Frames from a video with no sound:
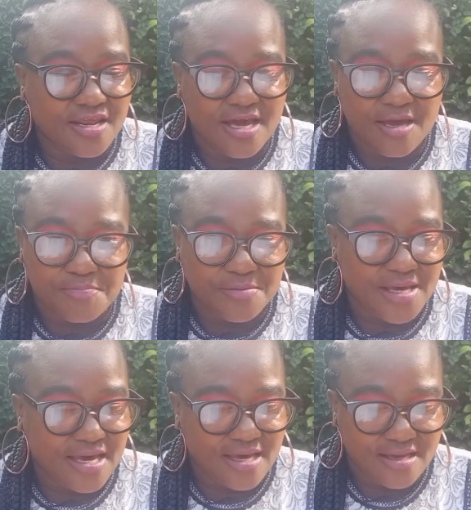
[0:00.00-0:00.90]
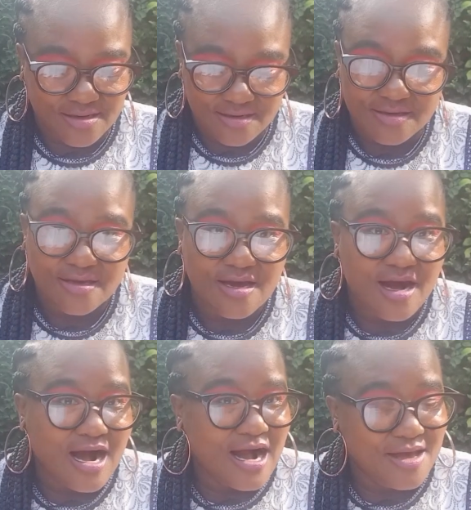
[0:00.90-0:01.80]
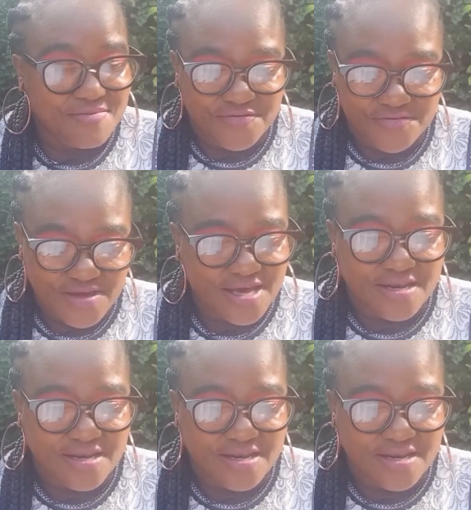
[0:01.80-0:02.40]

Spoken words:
happy man. I am very